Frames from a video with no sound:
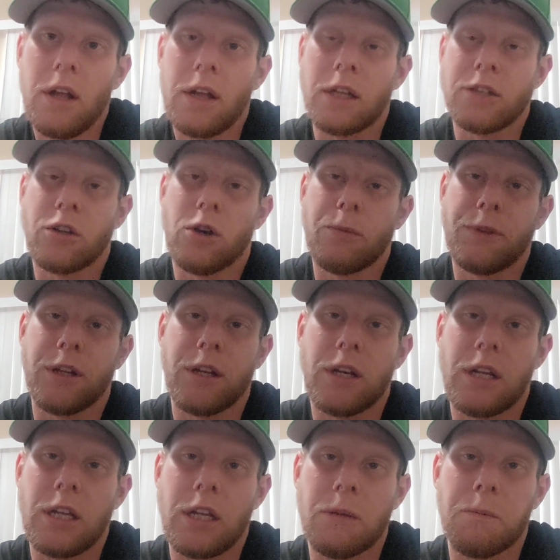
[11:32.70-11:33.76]
Let's hope that
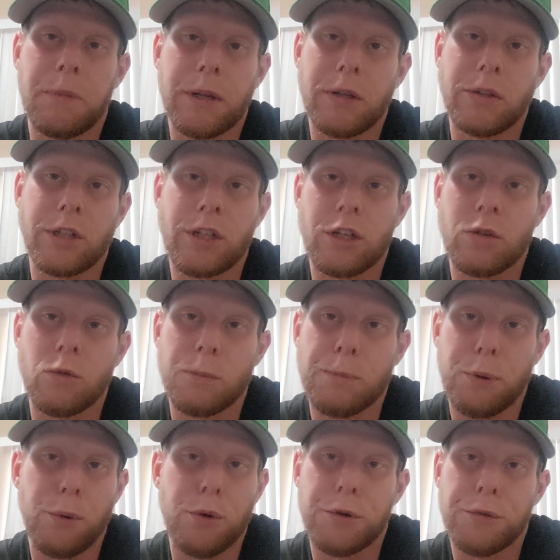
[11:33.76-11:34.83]
he can build a good
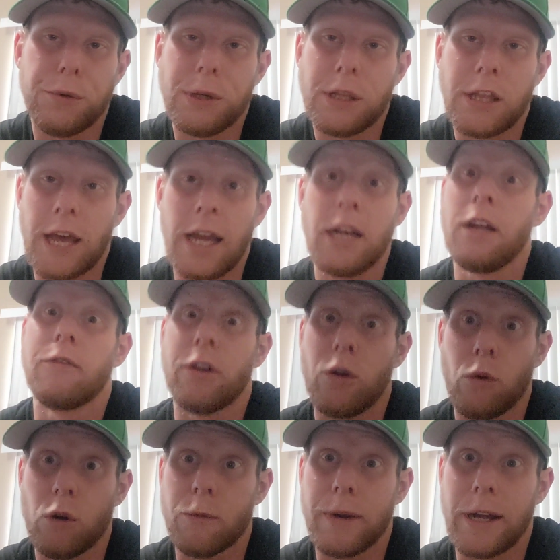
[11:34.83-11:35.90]
rapport with any of the
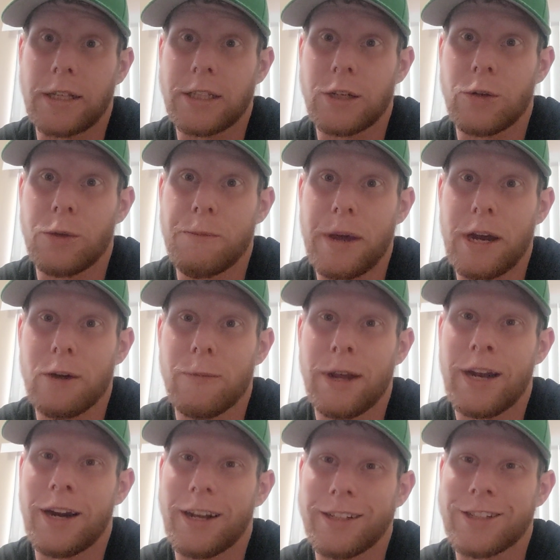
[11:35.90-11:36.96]
quarterbacks that we may or
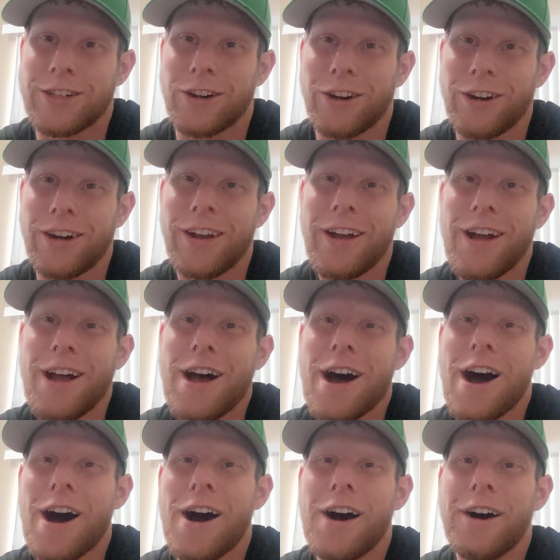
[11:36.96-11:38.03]
may not start.
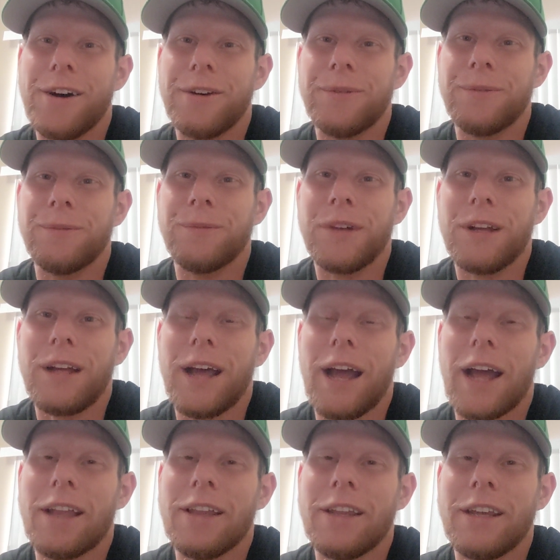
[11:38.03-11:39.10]
And
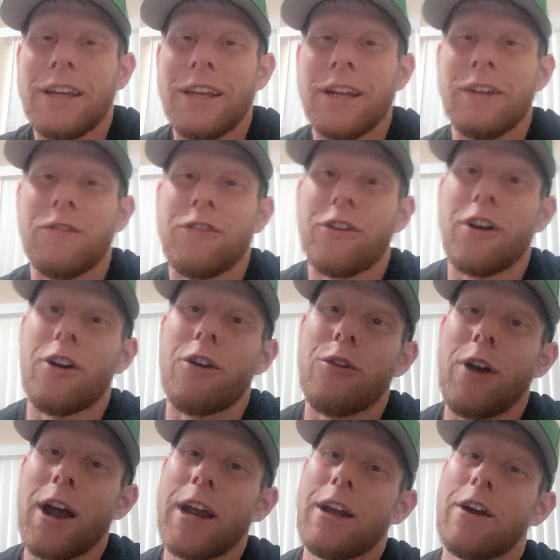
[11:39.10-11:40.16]
then for our
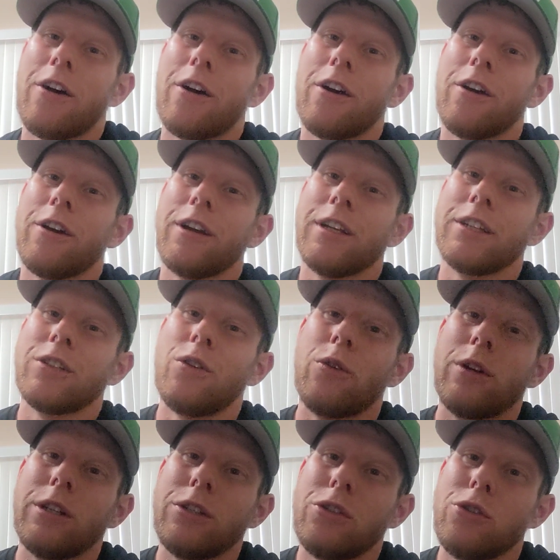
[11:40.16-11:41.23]
right guard is
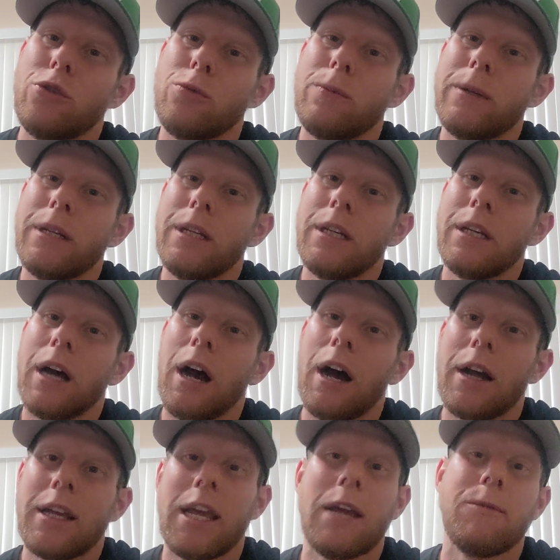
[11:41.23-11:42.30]
going to be
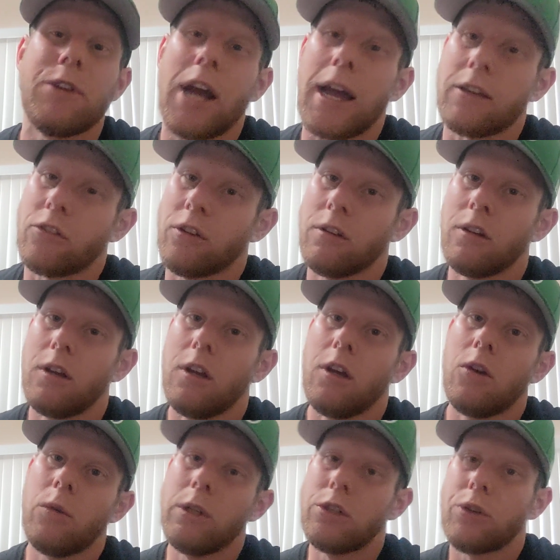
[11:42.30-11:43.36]
Gabe Jackson.
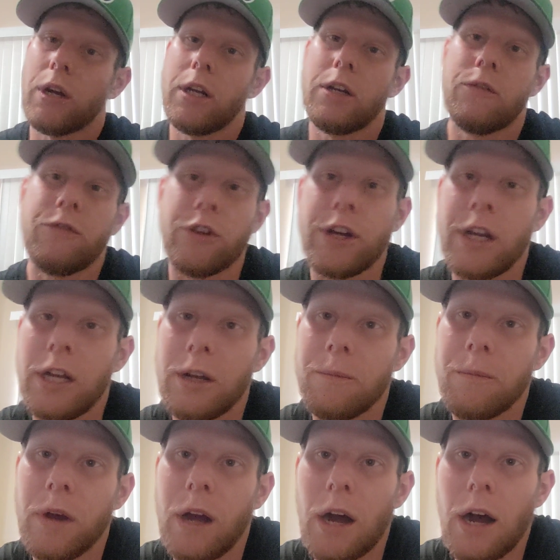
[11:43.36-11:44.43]
We traded for
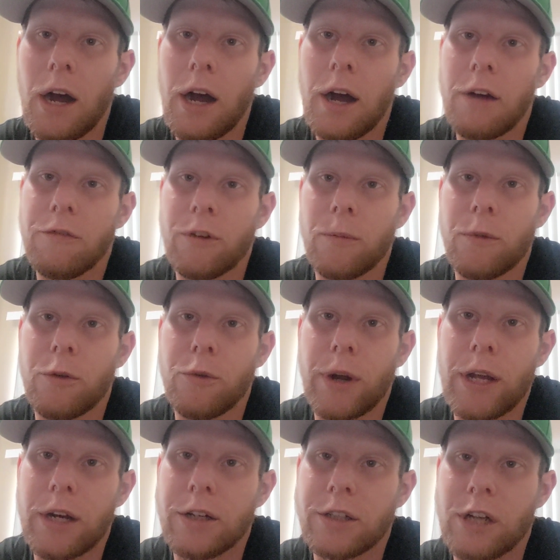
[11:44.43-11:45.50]
him from the
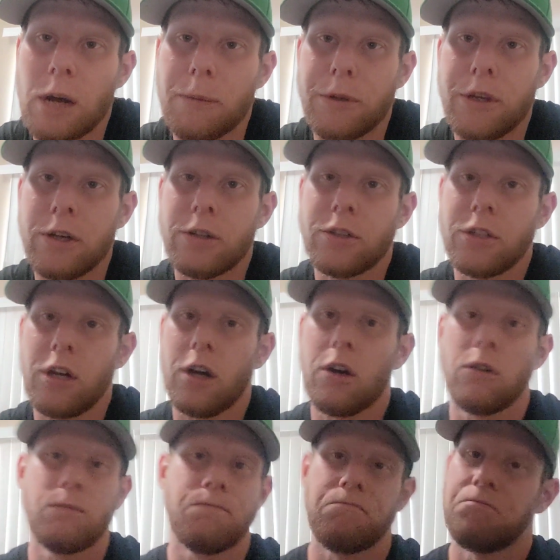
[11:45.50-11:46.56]
Raiders a couple years
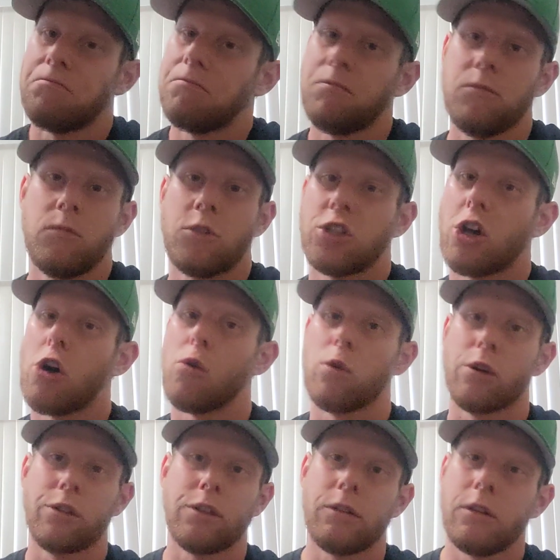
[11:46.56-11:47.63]
ago.
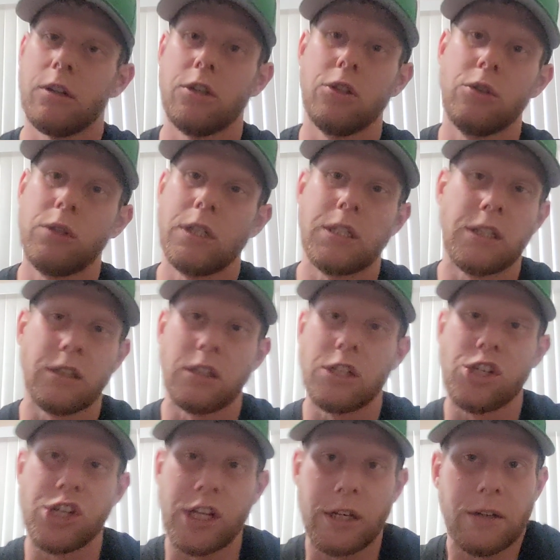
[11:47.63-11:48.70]
Stalwart. The dude is
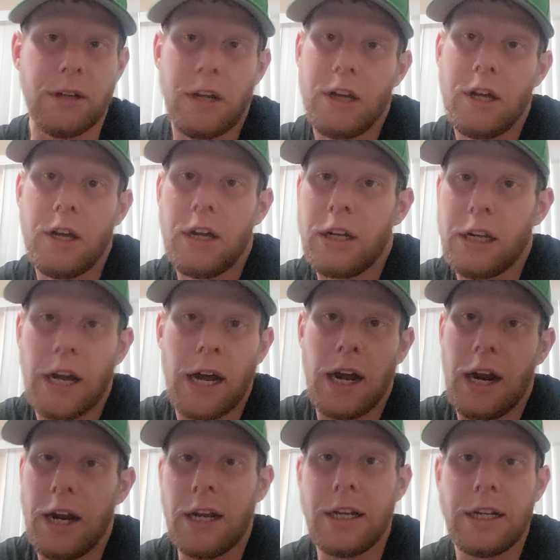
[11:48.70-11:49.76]
legit.
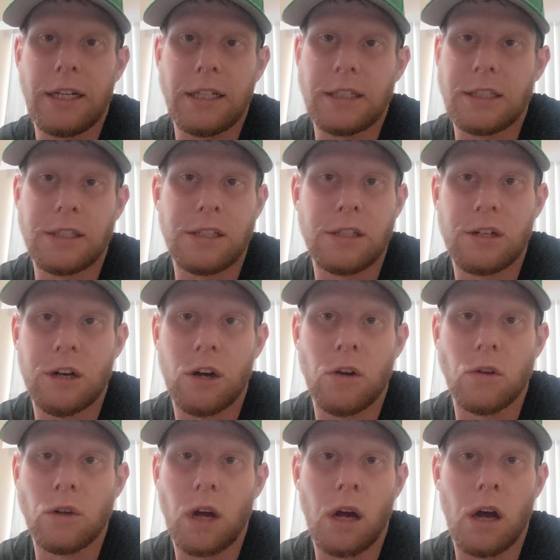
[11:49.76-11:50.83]
Guy is,
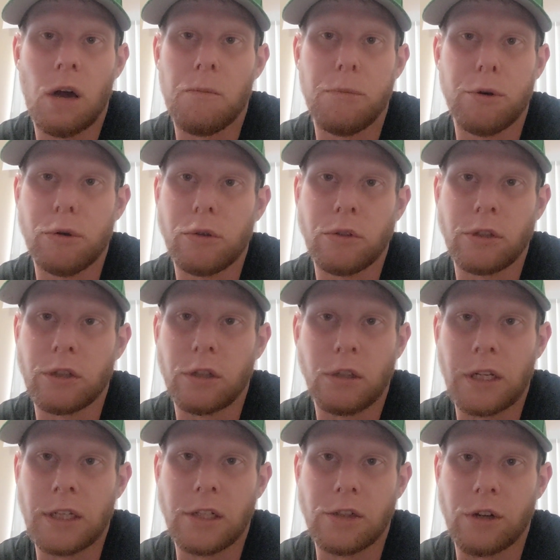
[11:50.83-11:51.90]
a bruiser
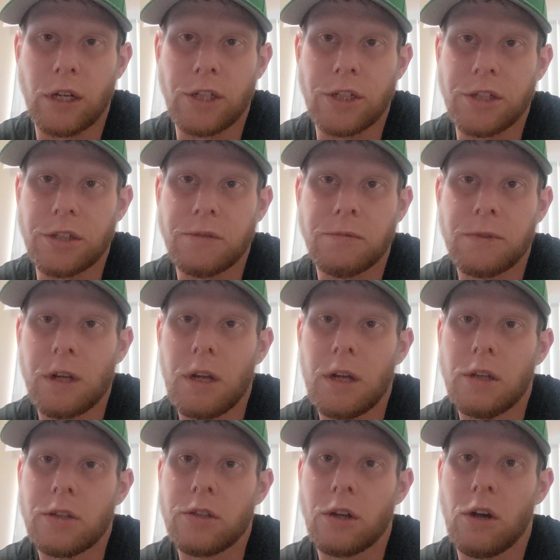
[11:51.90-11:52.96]
in the trenches.
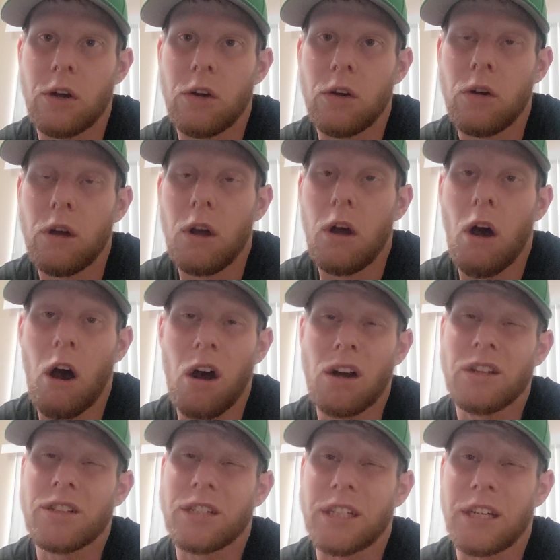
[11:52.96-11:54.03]
So,
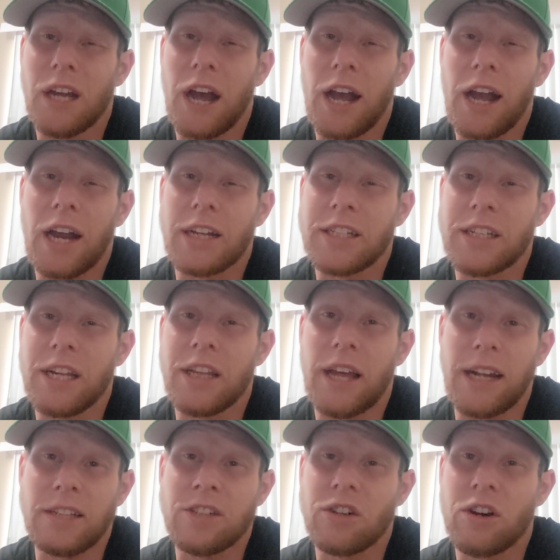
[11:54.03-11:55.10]
honestly, I got to say
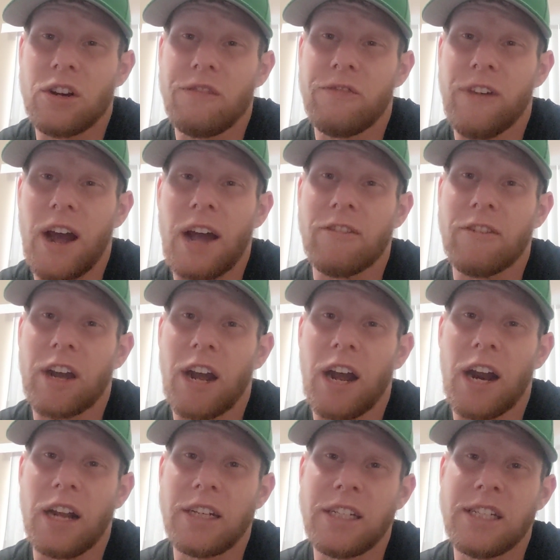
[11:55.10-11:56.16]
that starting 5, I
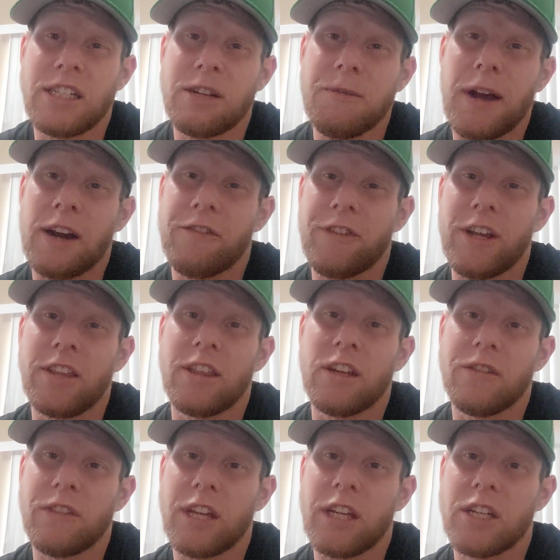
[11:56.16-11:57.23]
got a decent amount of faith in
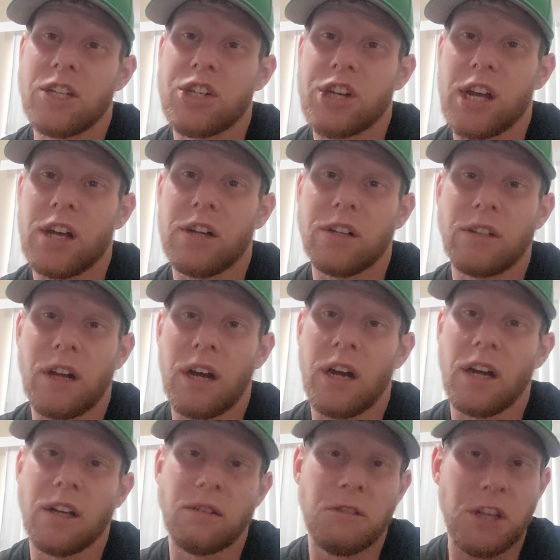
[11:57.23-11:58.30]
if they can gel.
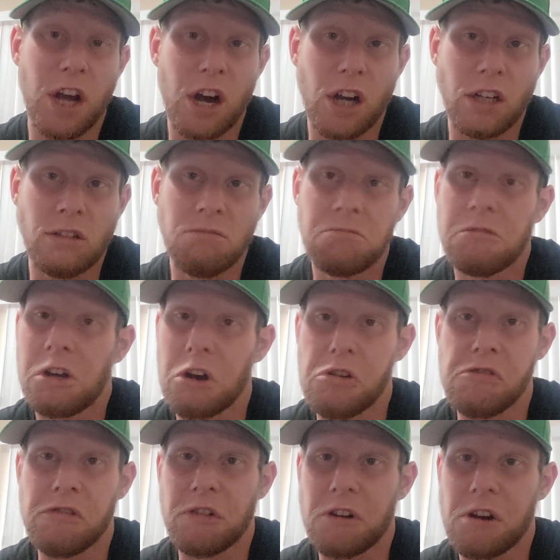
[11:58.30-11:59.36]
Young
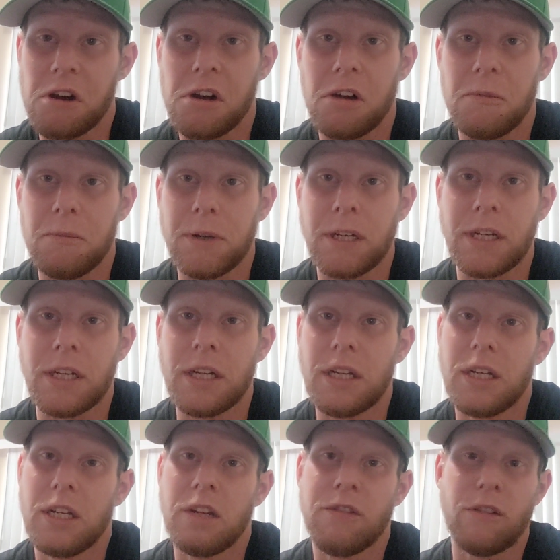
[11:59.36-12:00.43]
overall, but,
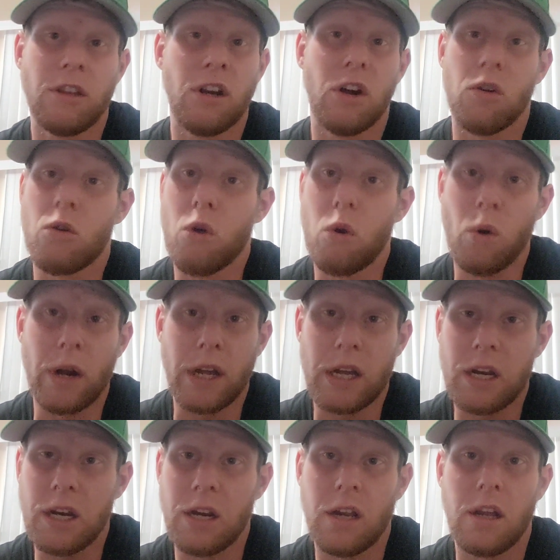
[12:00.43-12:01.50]

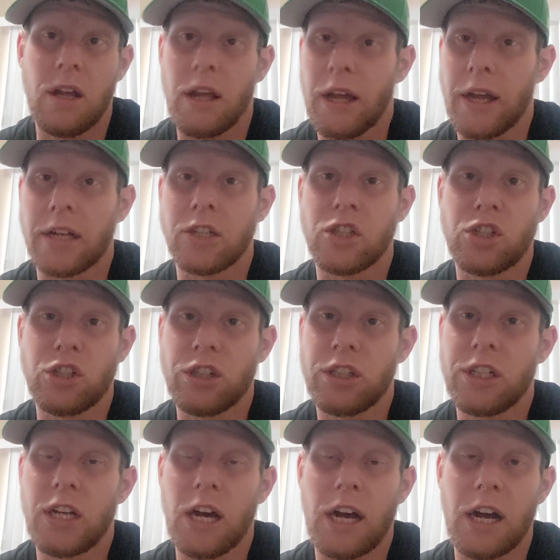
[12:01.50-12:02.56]
quick and should